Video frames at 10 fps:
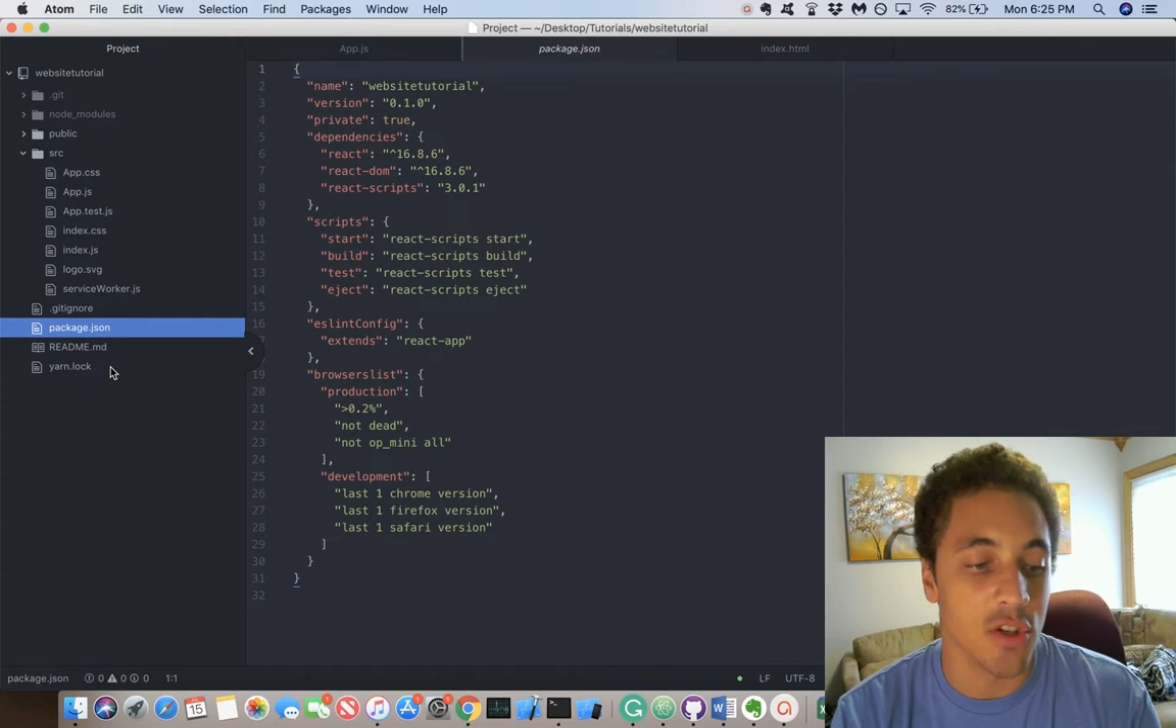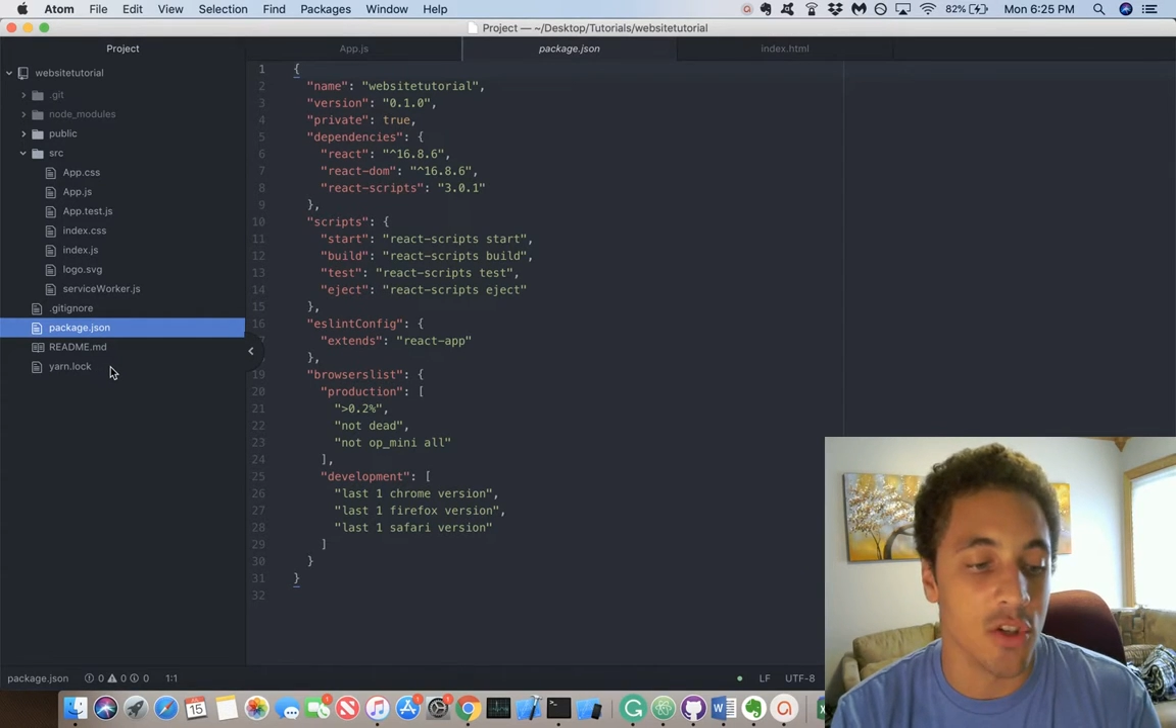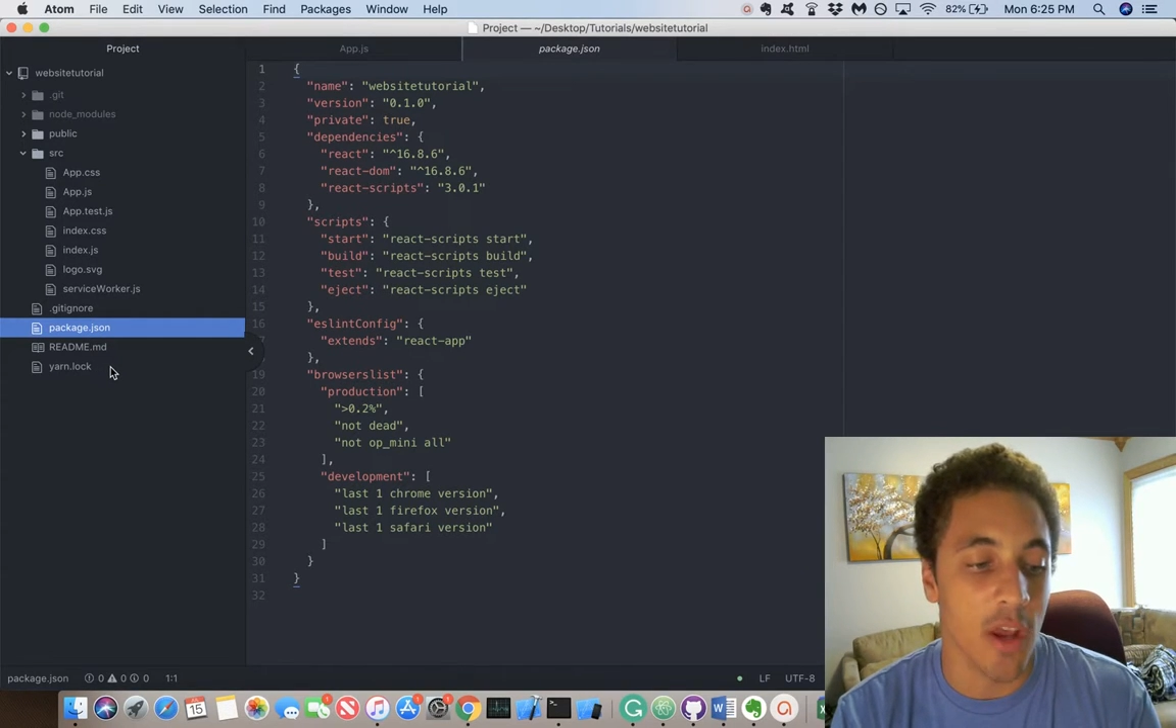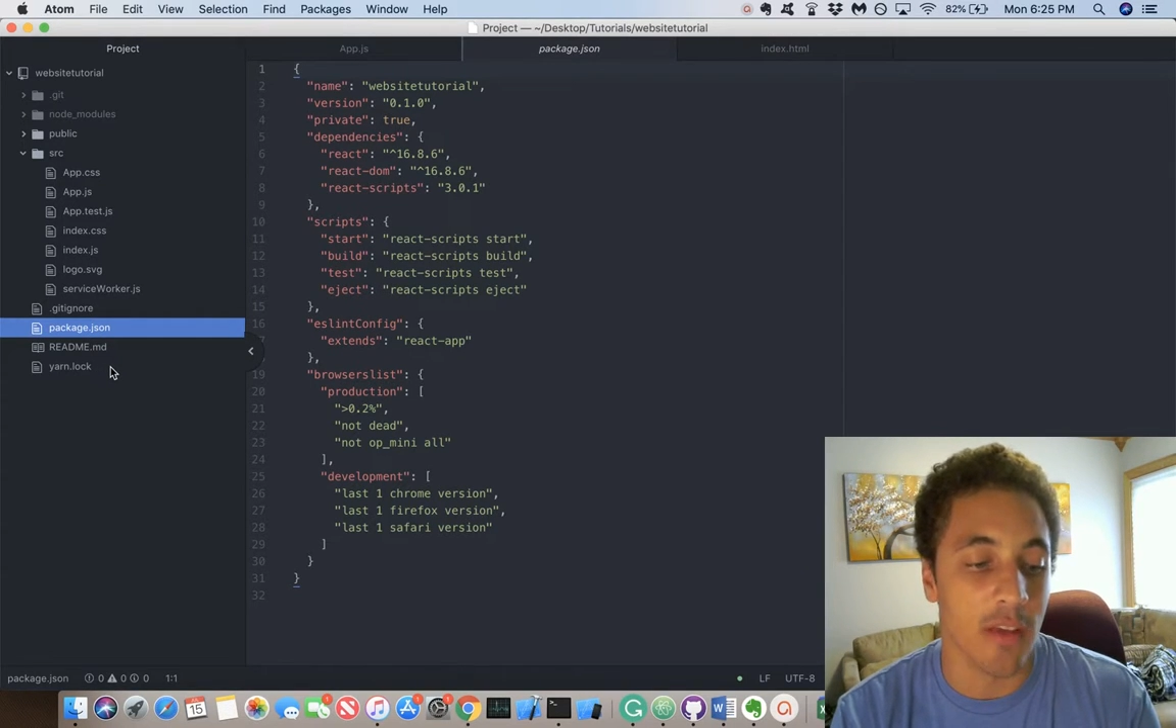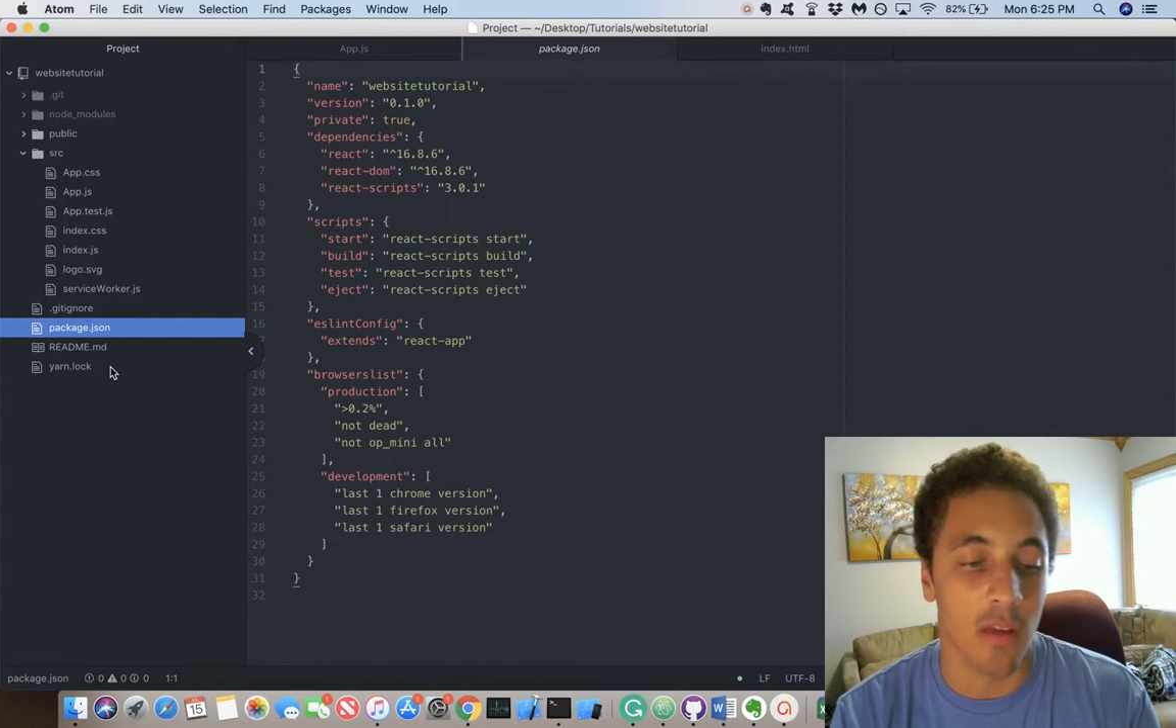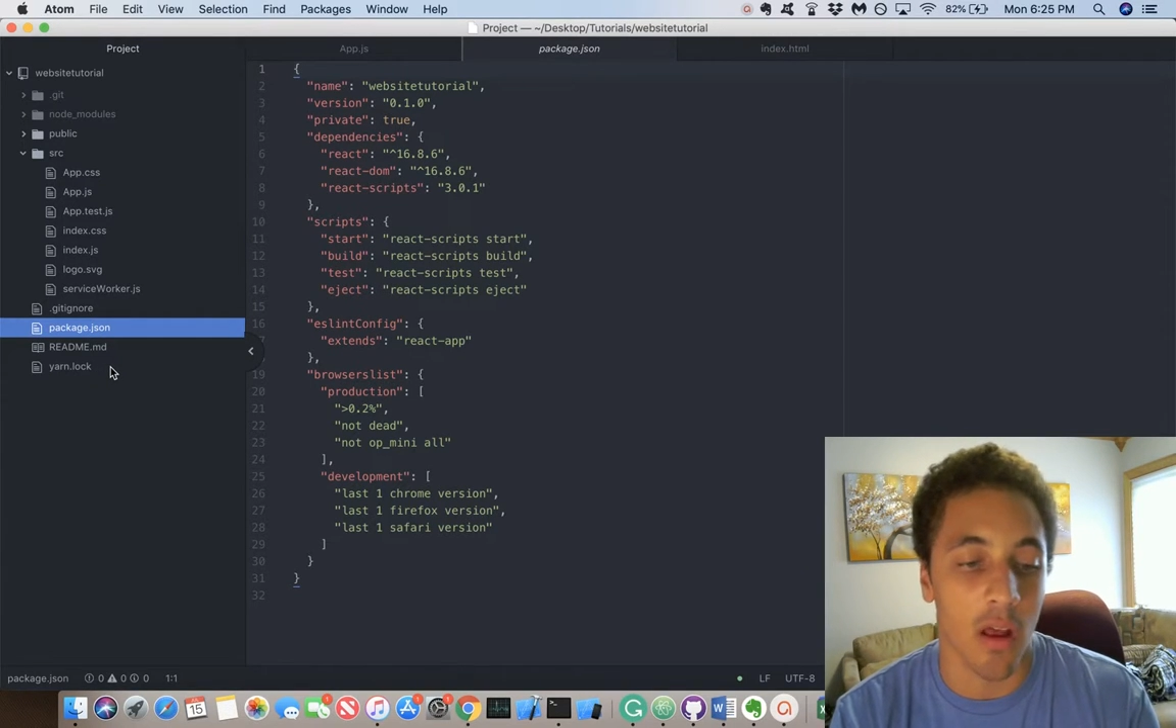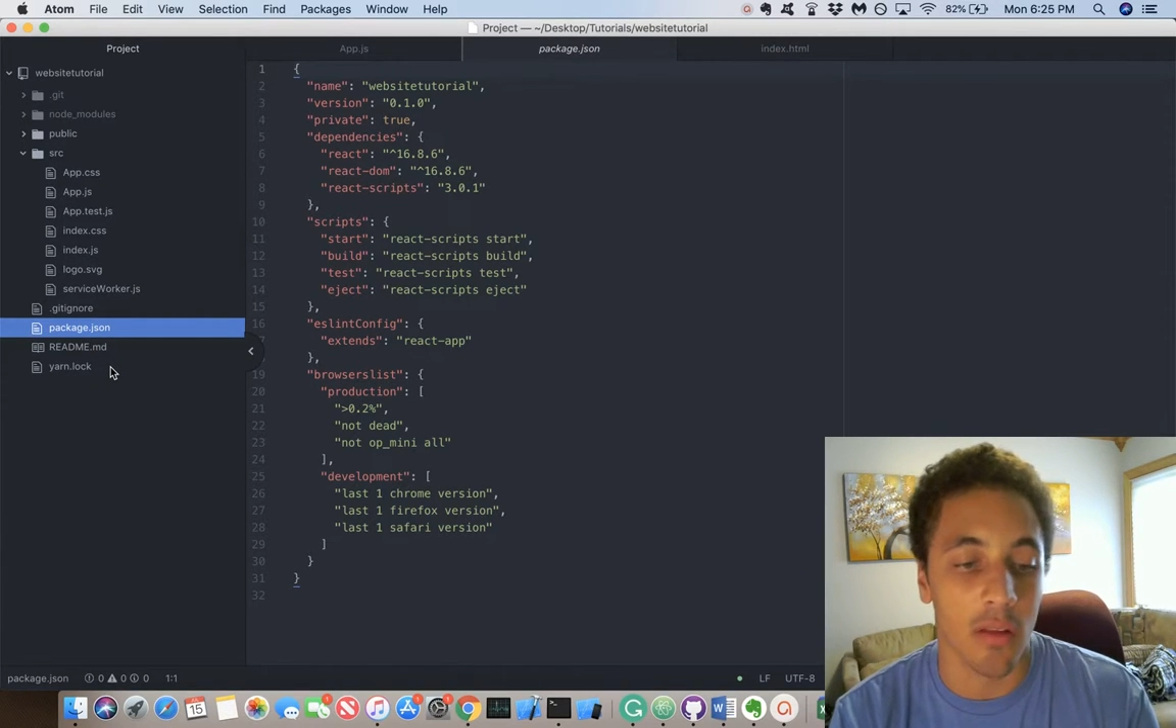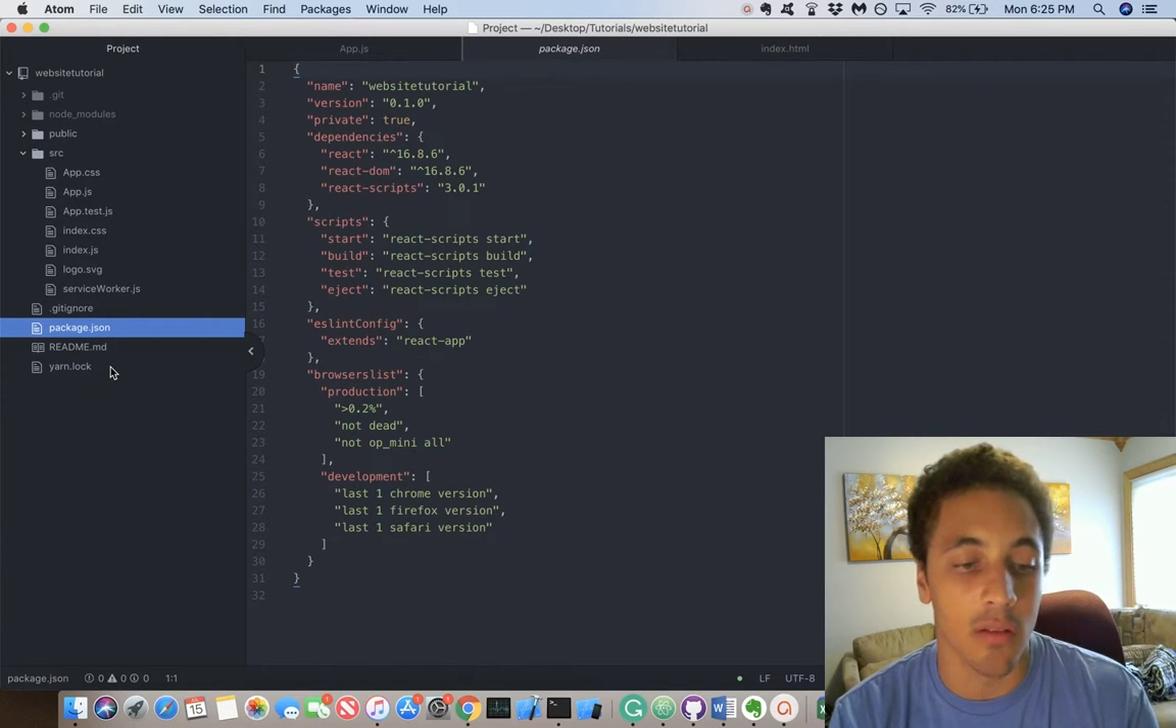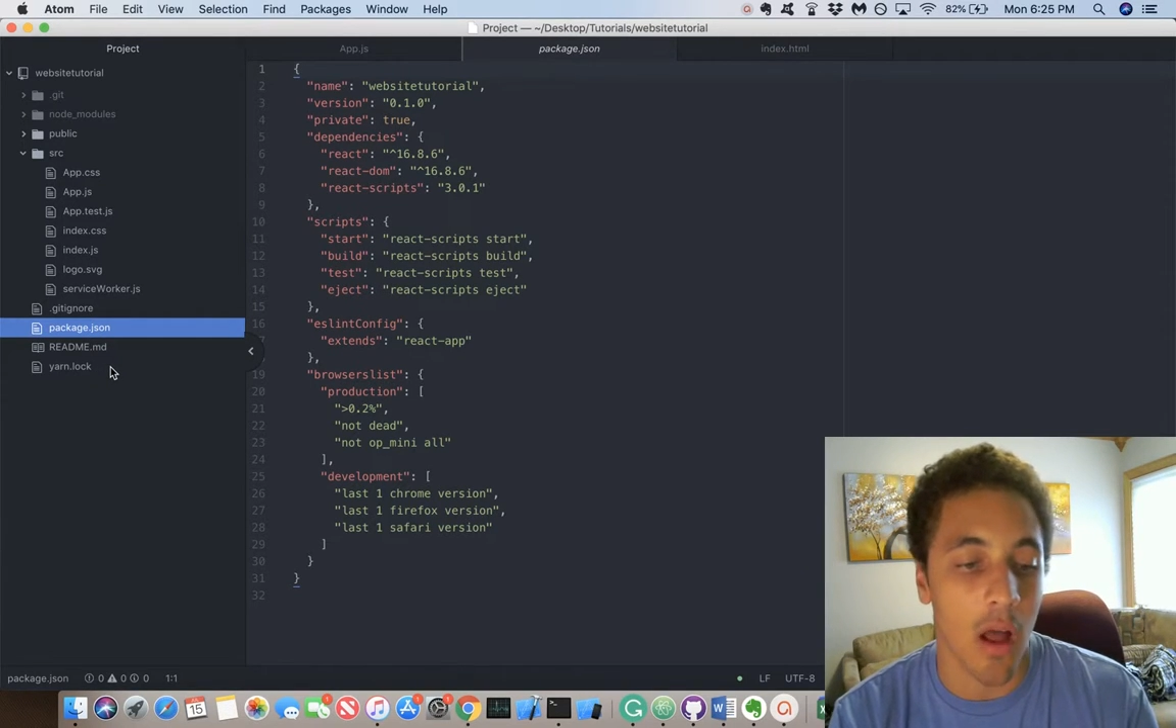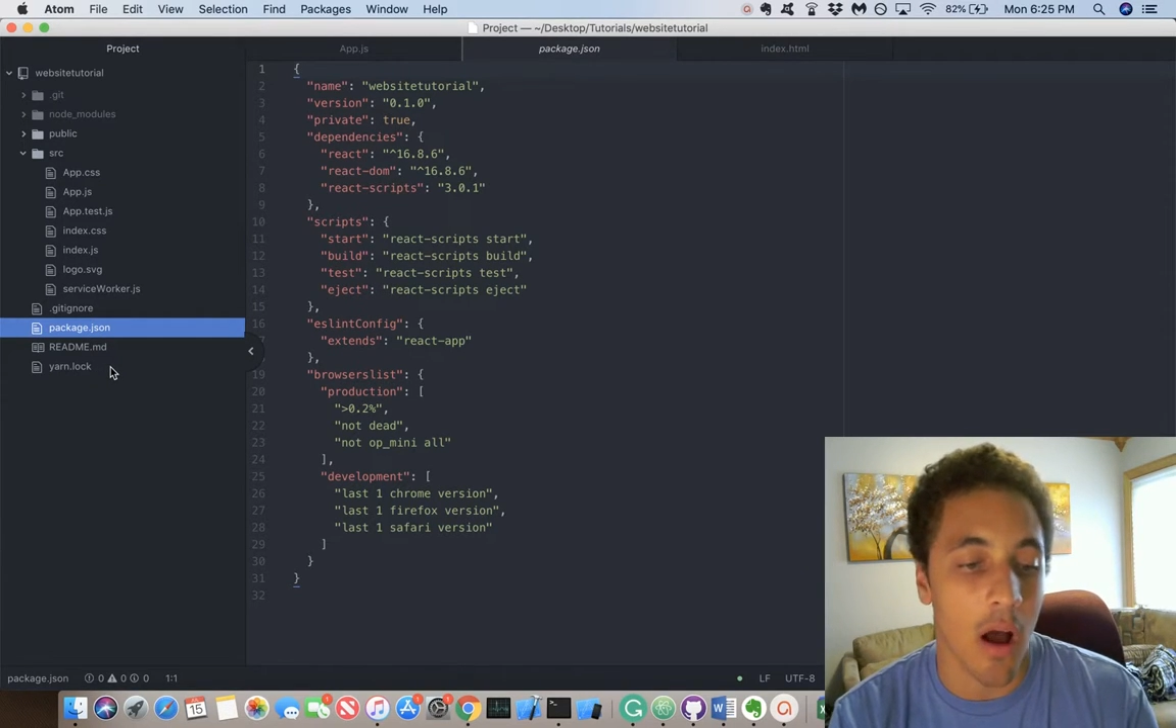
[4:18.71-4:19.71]

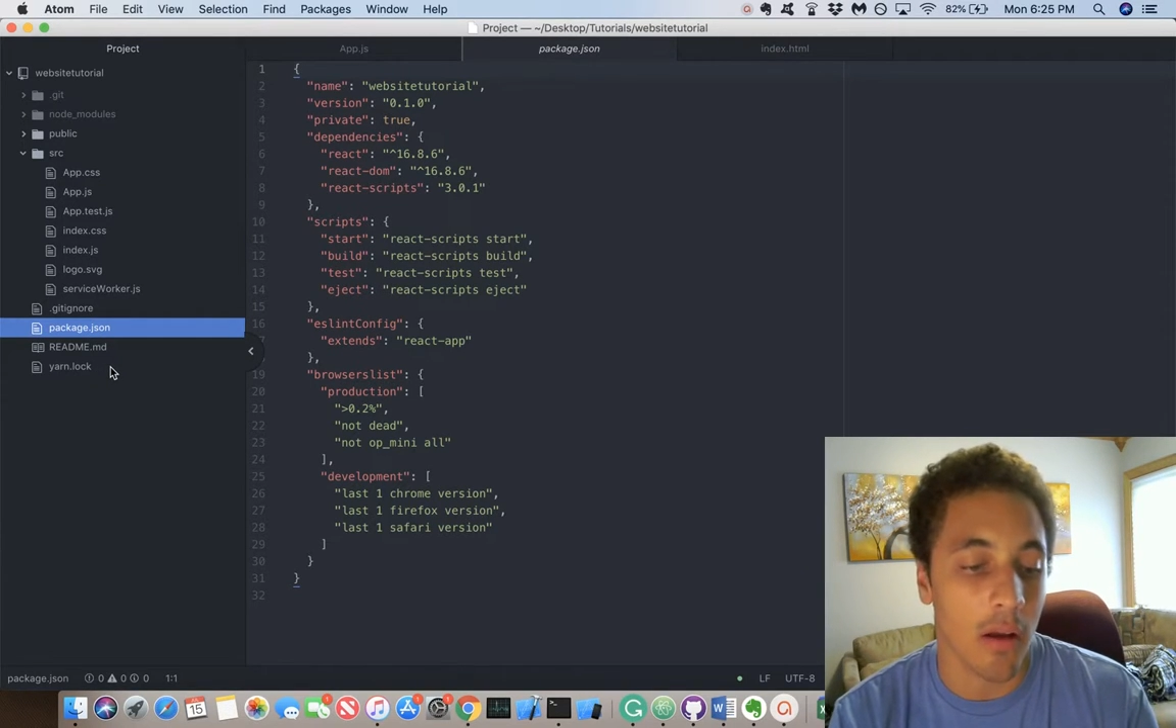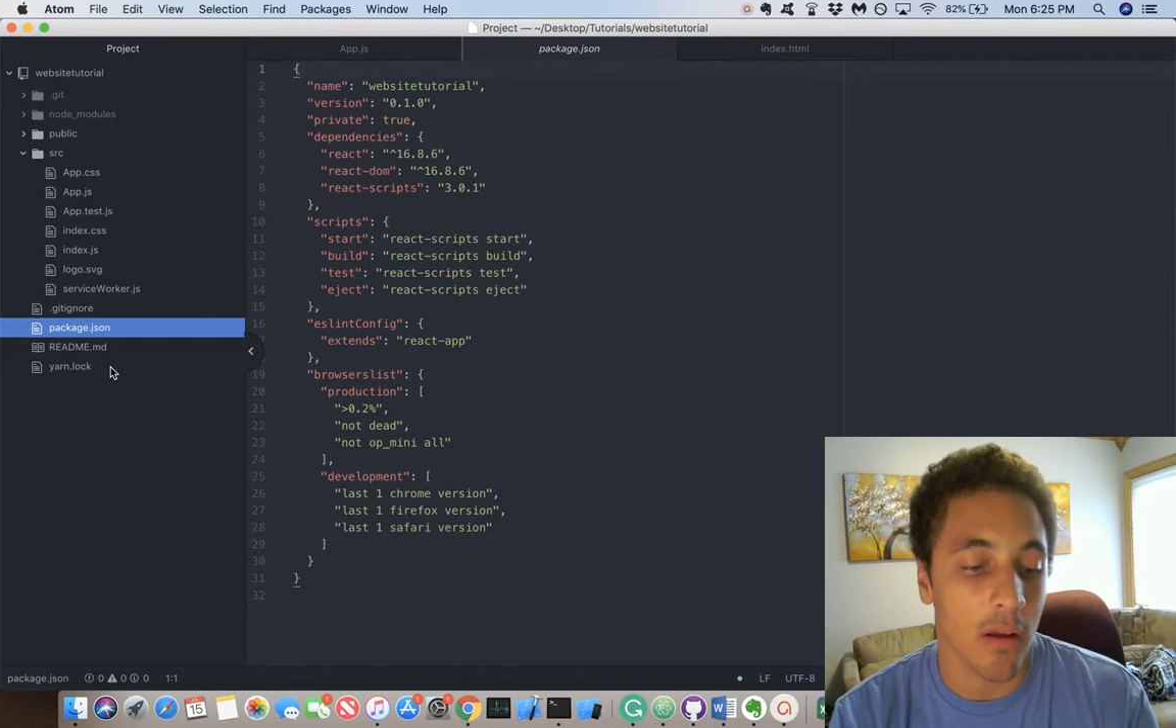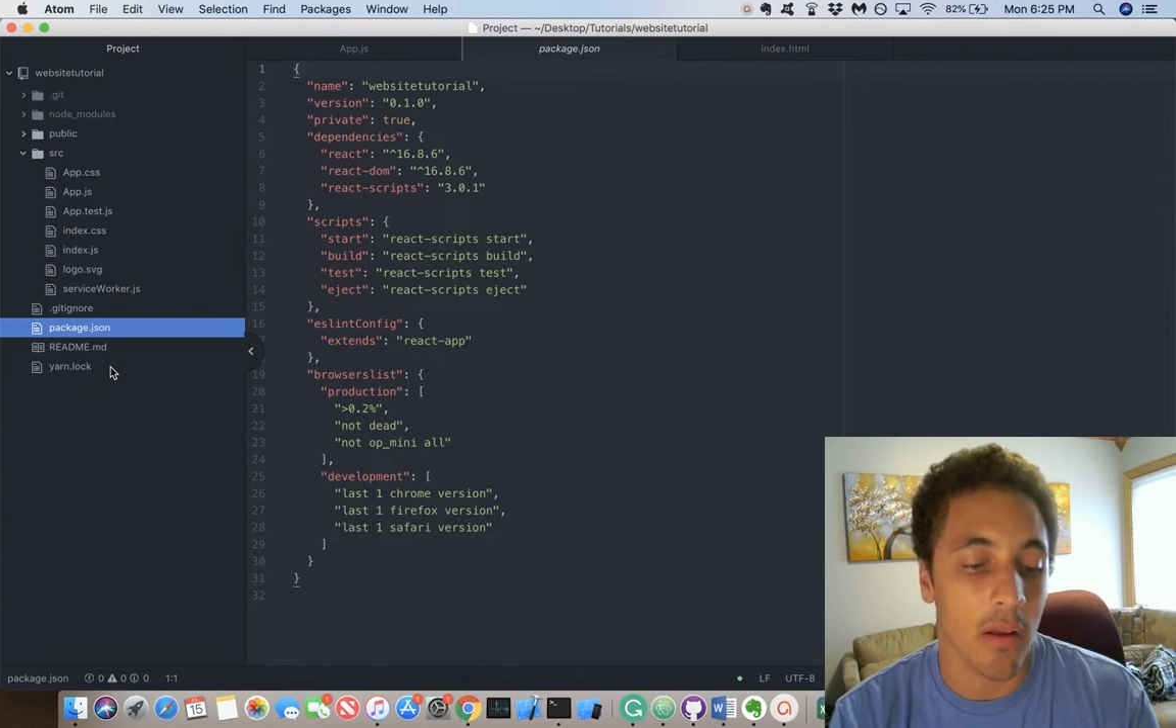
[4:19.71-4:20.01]
JSON lock.